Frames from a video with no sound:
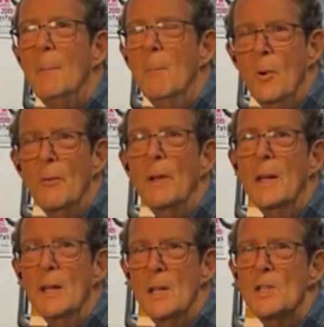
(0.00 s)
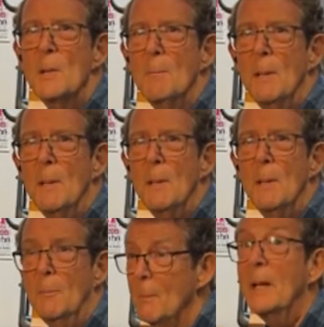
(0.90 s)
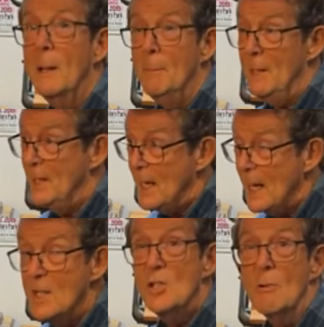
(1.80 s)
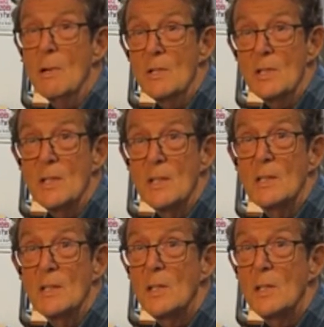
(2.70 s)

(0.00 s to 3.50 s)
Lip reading: And moving is a big problem. It can be dangerous.